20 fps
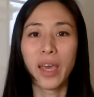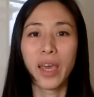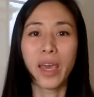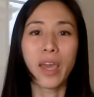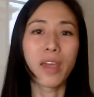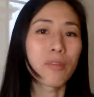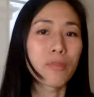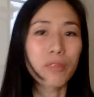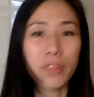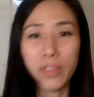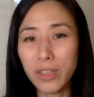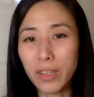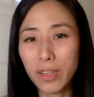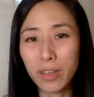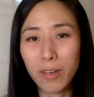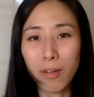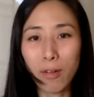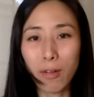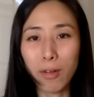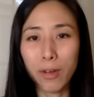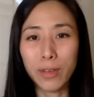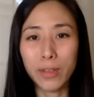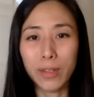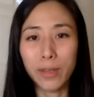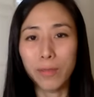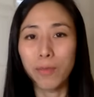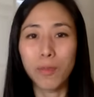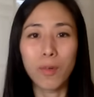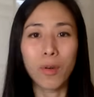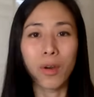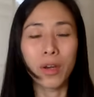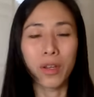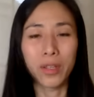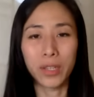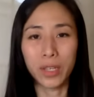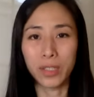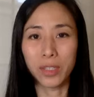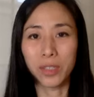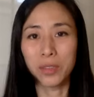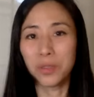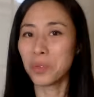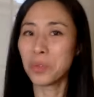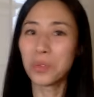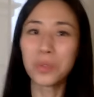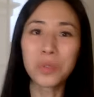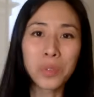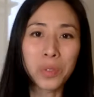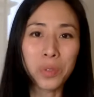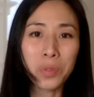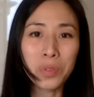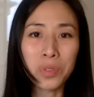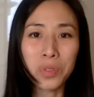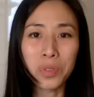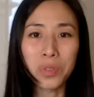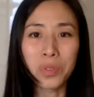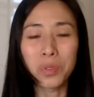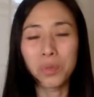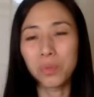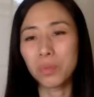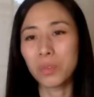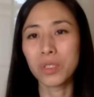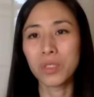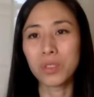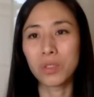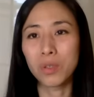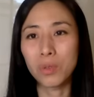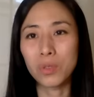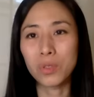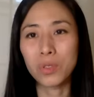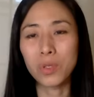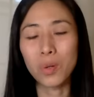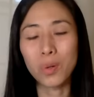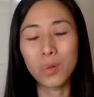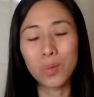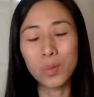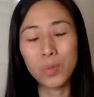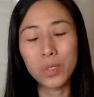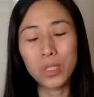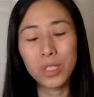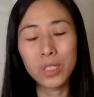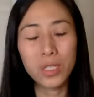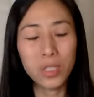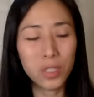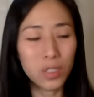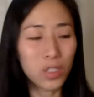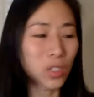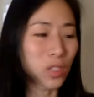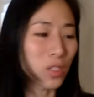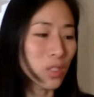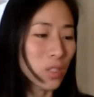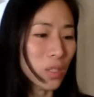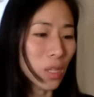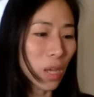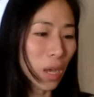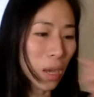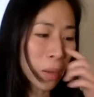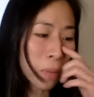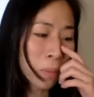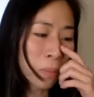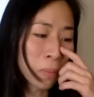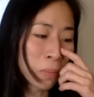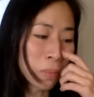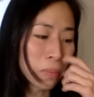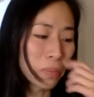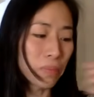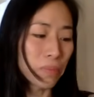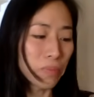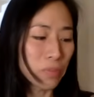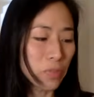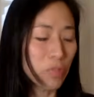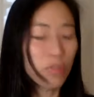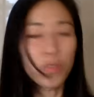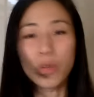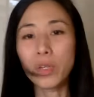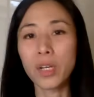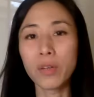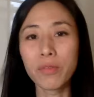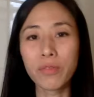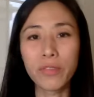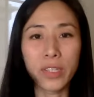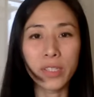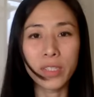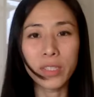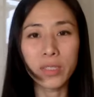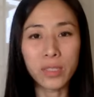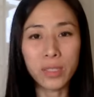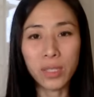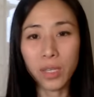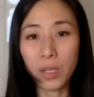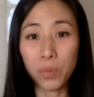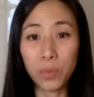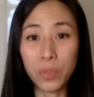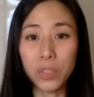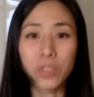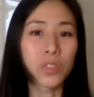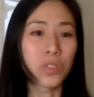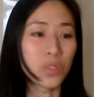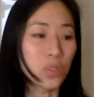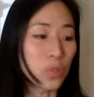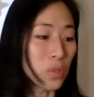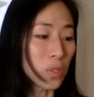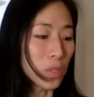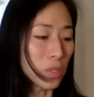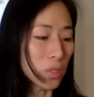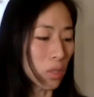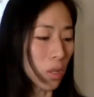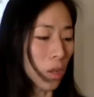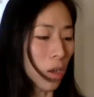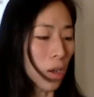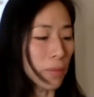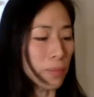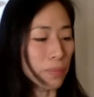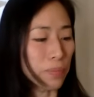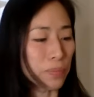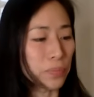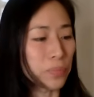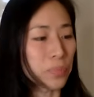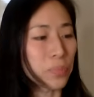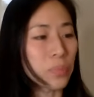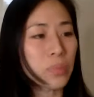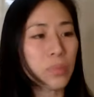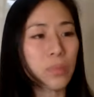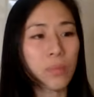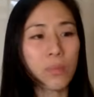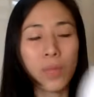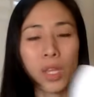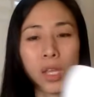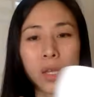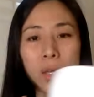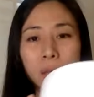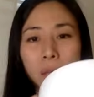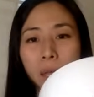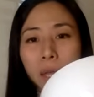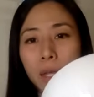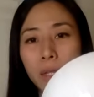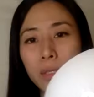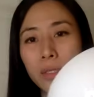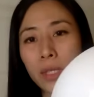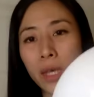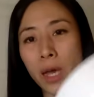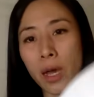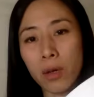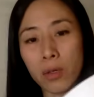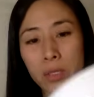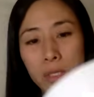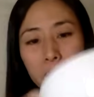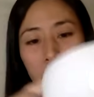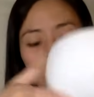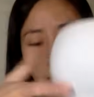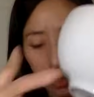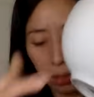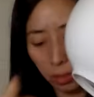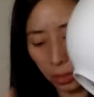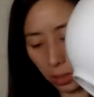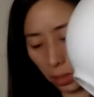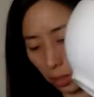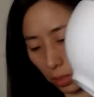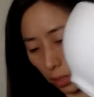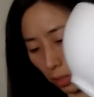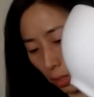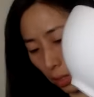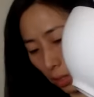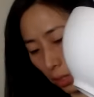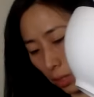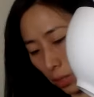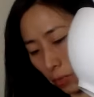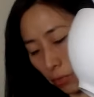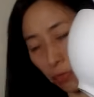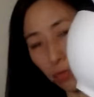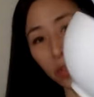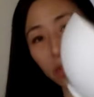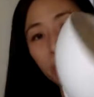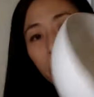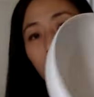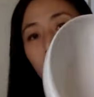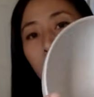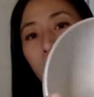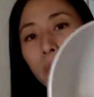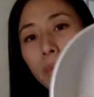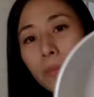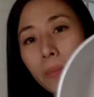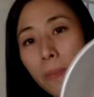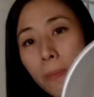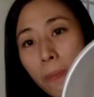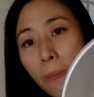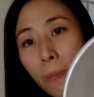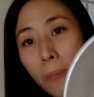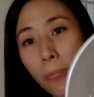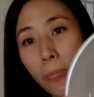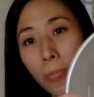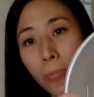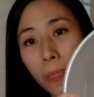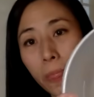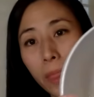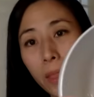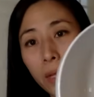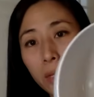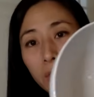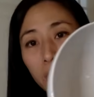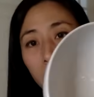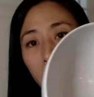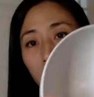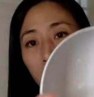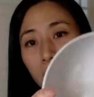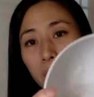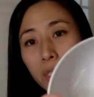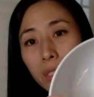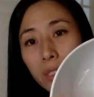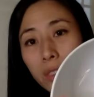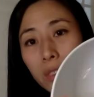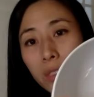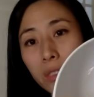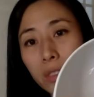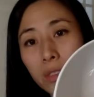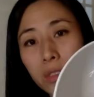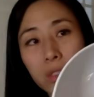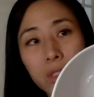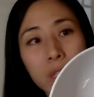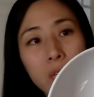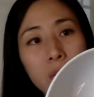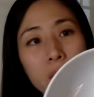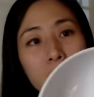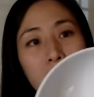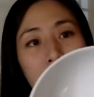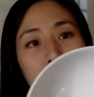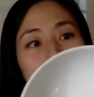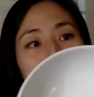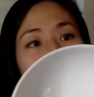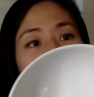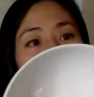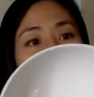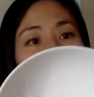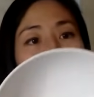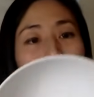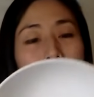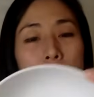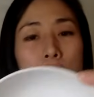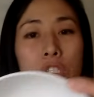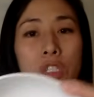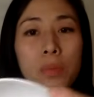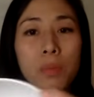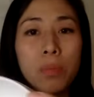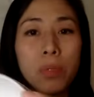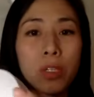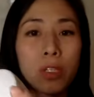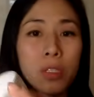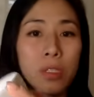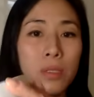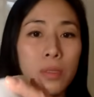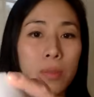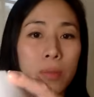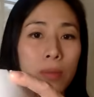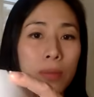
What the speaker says: everything all in one, and then the noodle soup, you know. So we just, for convenience sake, we just use this a lot. Now this is the fifth one. You can see there is a small chip here.